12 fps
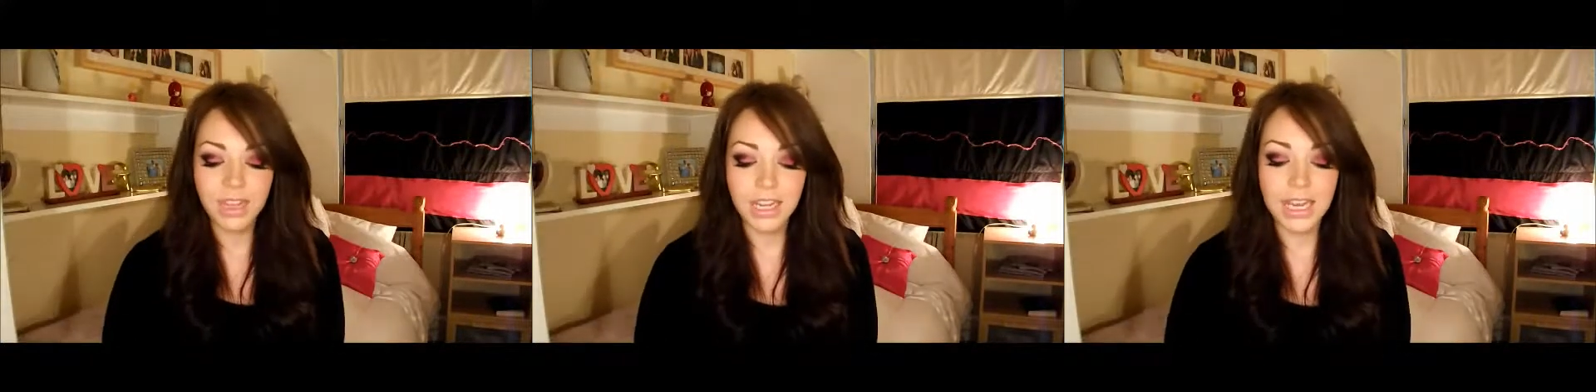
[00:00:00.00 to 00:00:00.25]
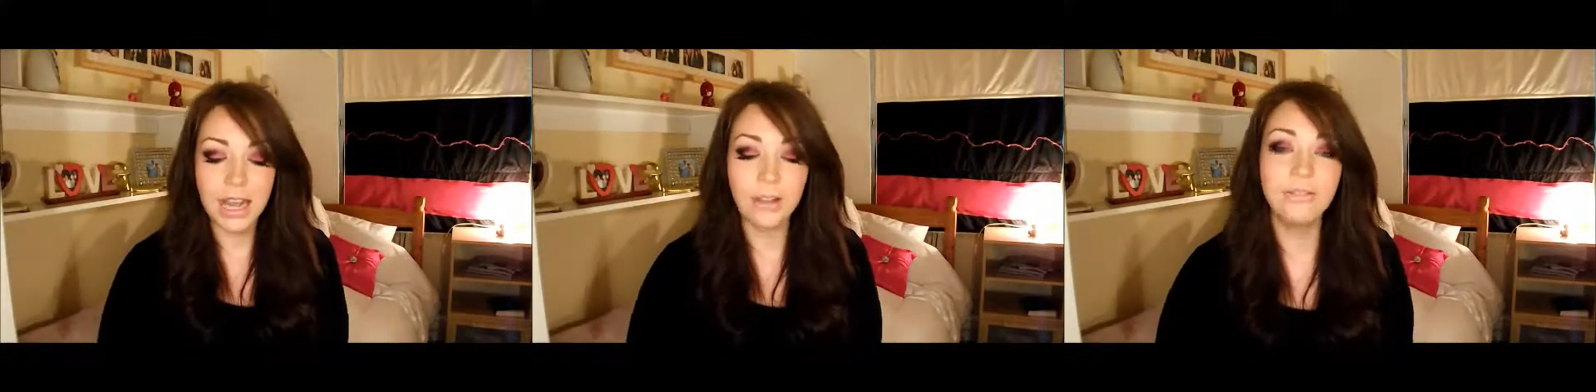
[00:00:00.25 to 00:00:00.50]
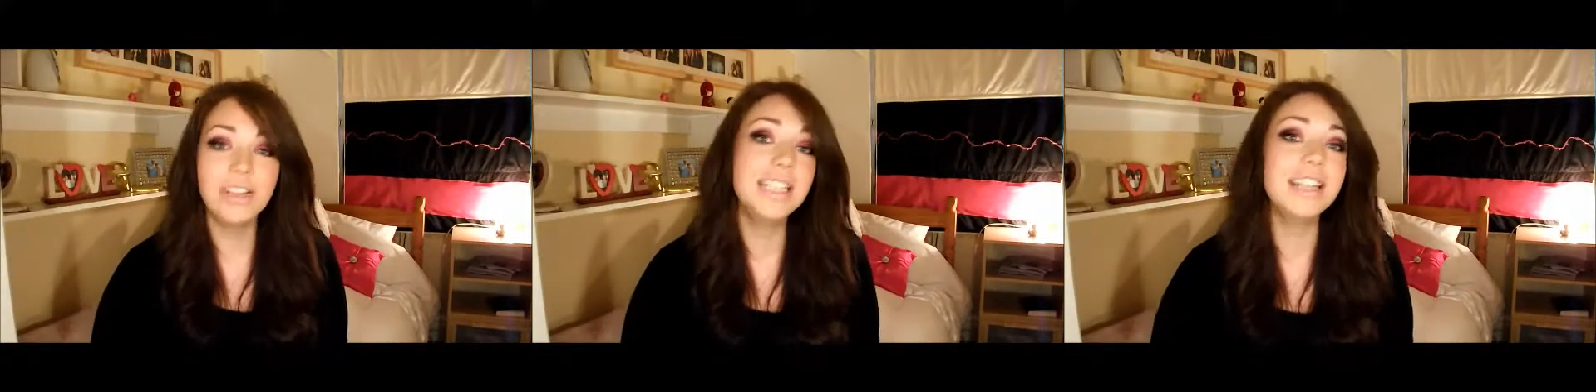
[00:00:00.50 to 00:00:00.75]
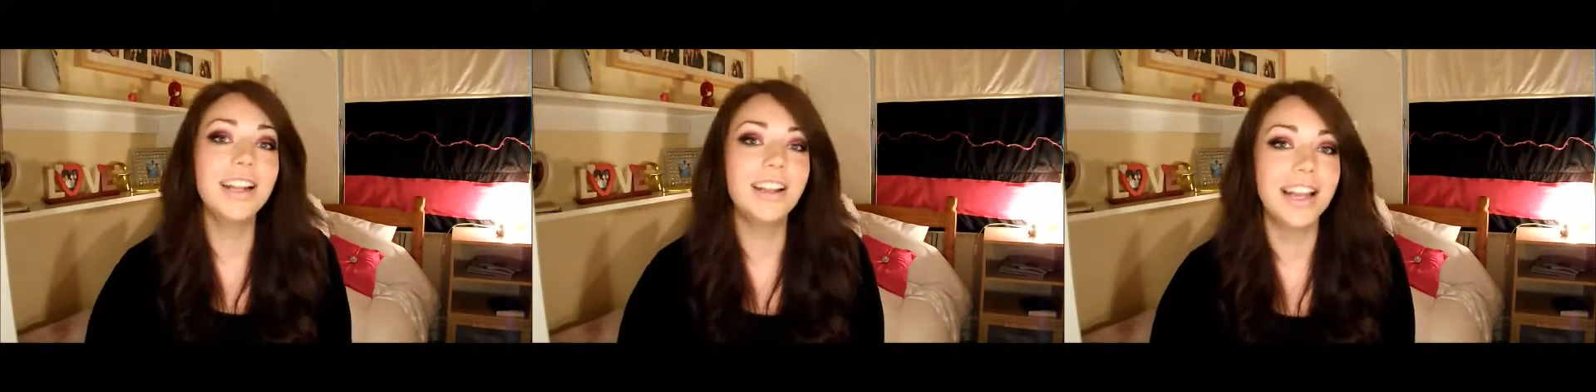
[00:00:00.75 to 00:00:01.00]
Now the
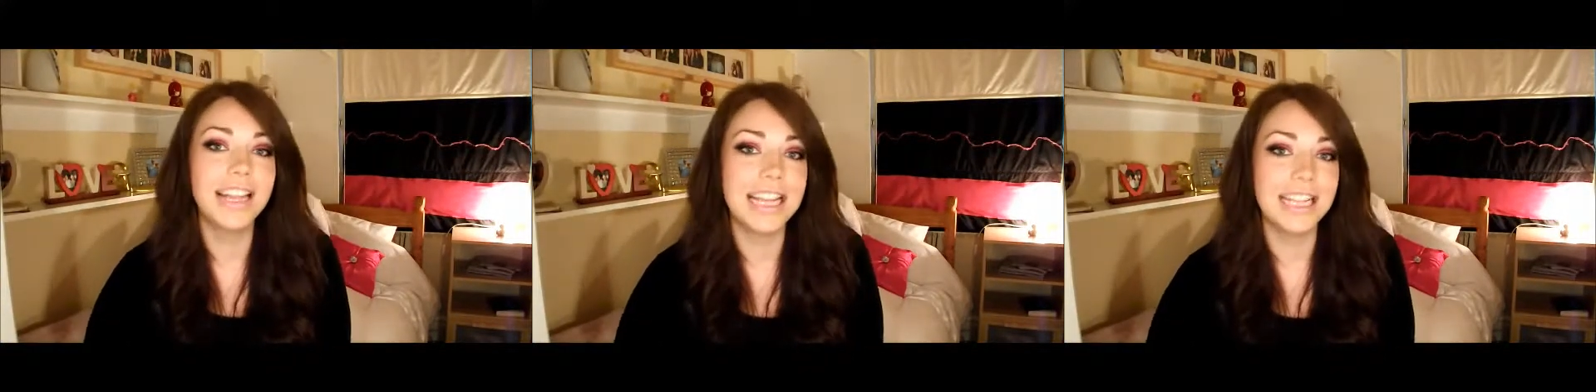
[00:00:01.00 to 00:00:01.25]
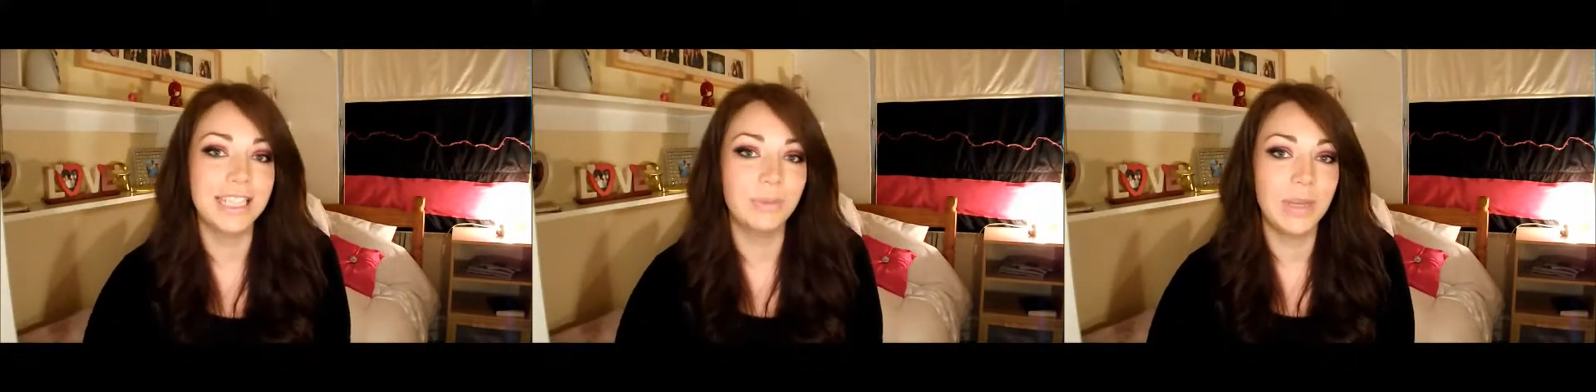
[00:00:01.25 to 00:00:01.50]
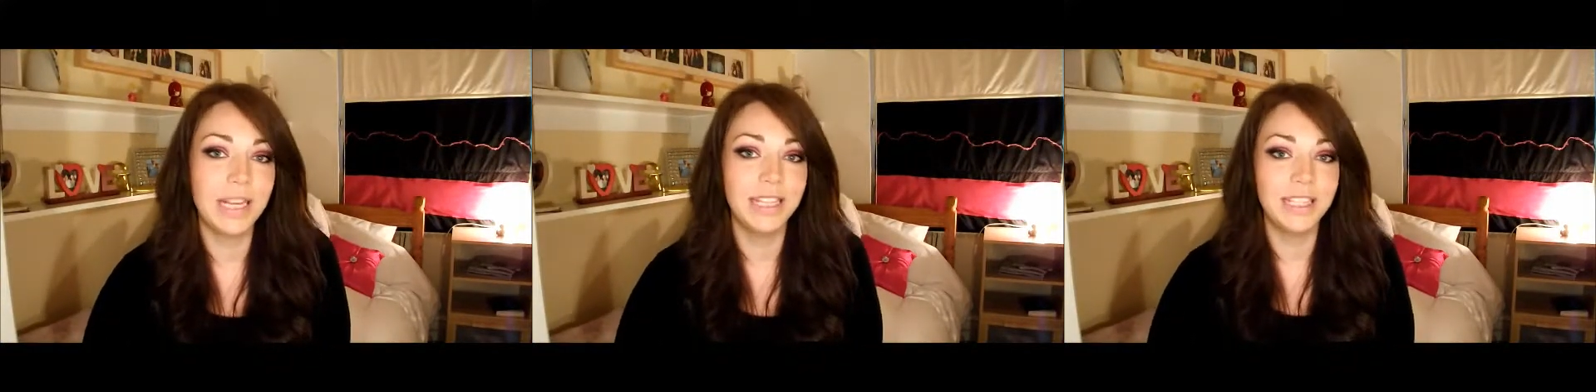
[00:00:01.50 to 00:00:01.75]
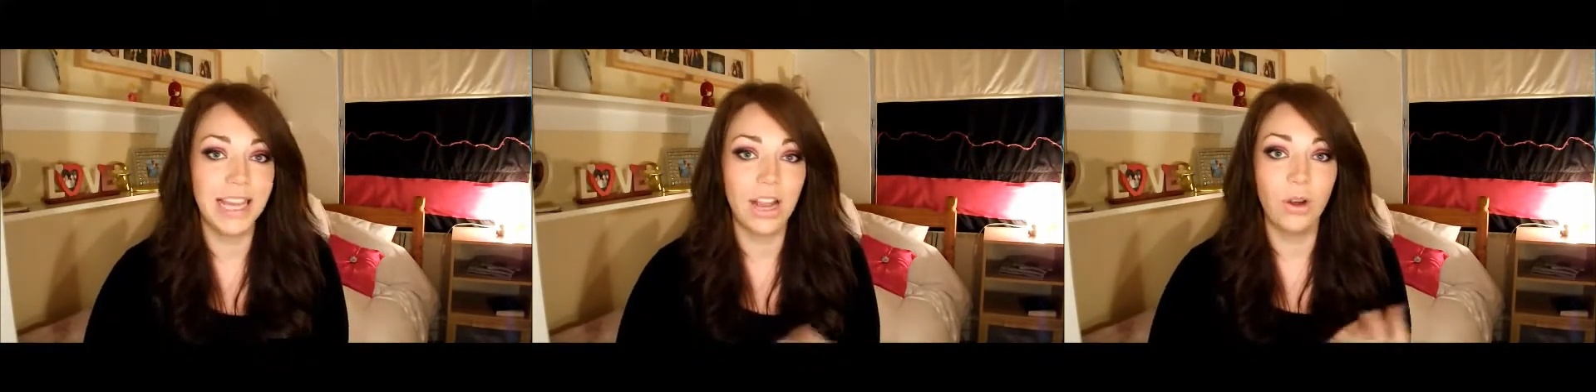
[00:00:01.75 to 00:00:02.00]
reason I like these is because
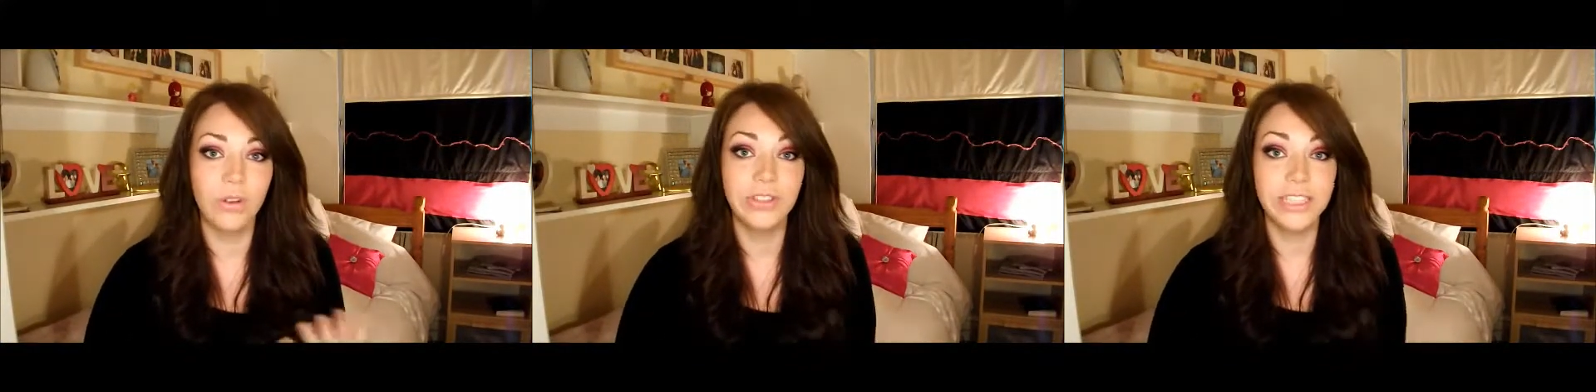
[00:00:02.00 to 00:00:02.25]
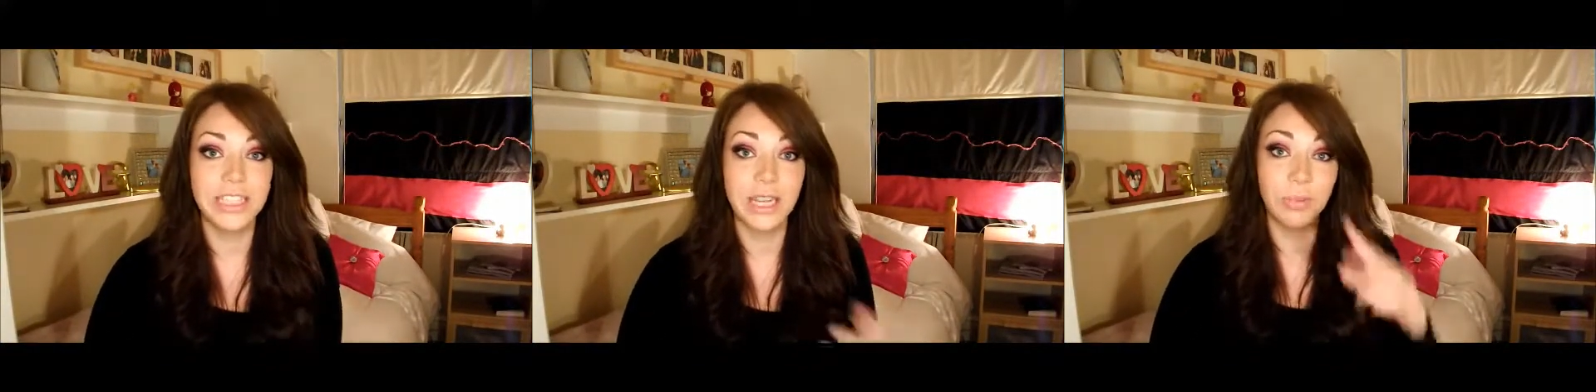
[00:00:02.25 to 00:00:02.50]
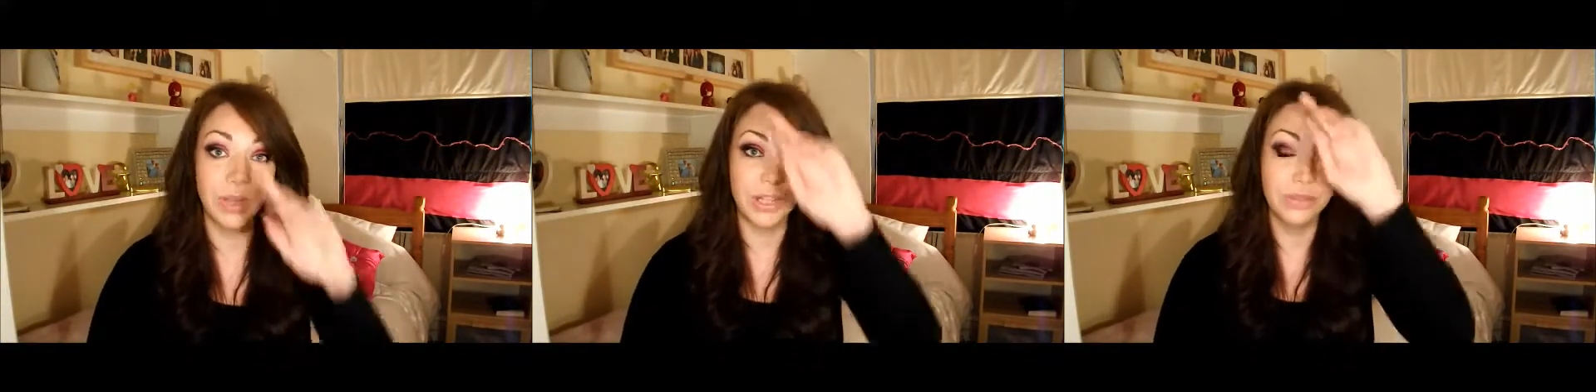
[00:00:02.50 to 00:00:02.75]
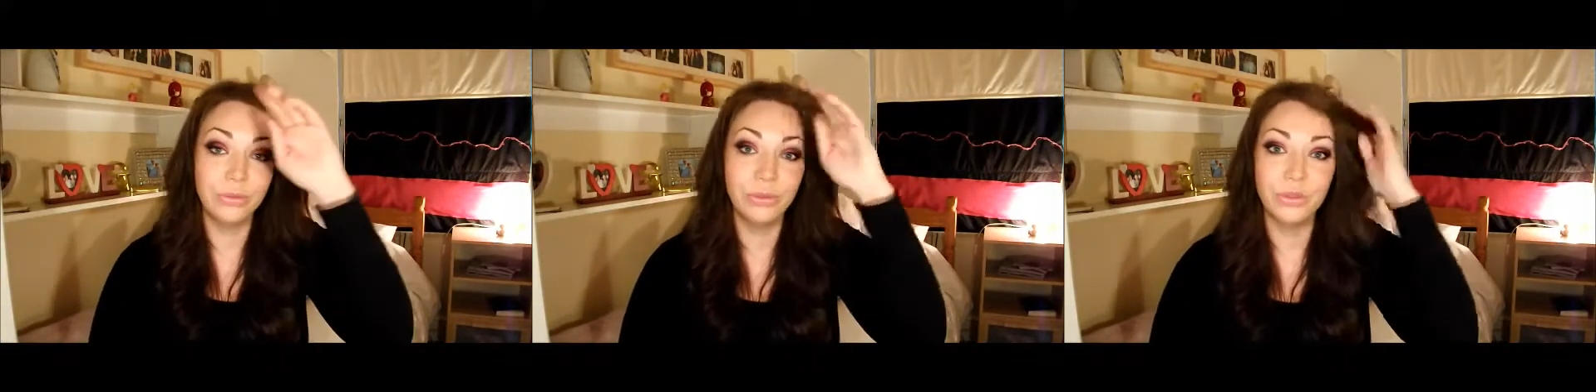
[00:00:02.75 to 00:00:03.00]
they are obviously a
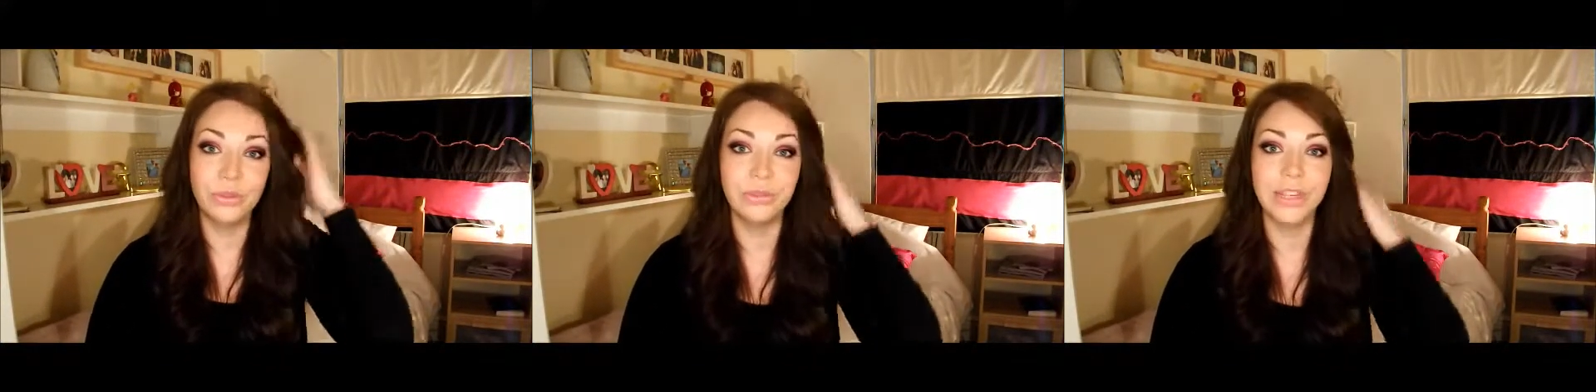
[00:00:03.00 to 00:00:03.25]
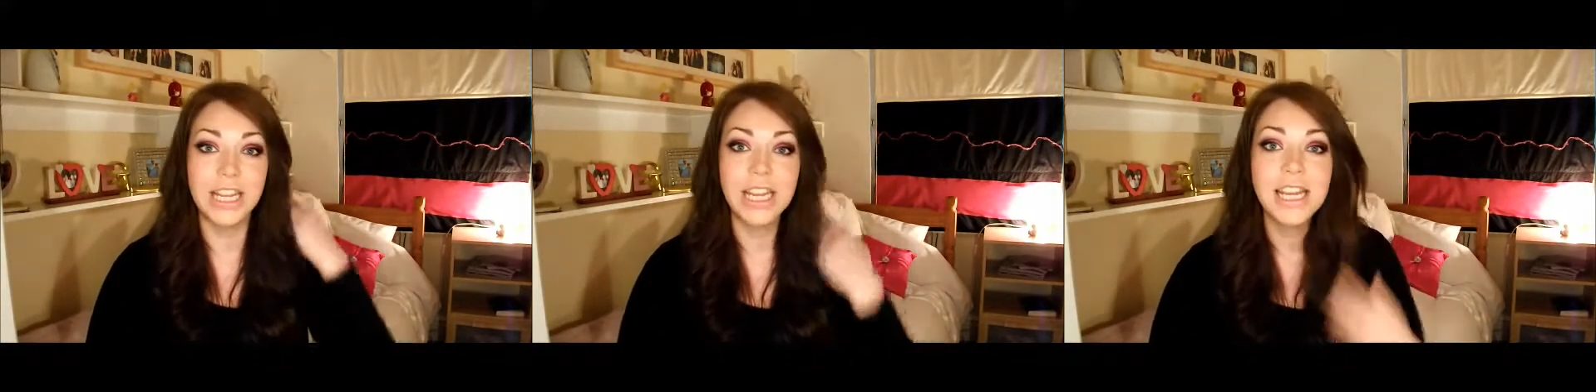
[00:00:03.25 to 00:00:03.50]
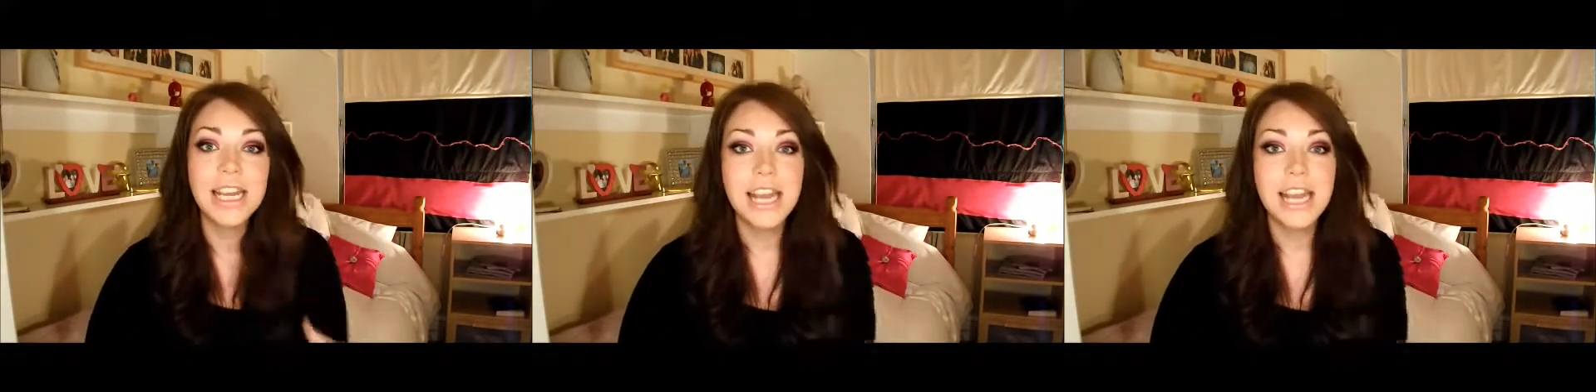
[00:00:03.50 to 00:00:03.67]
personal story,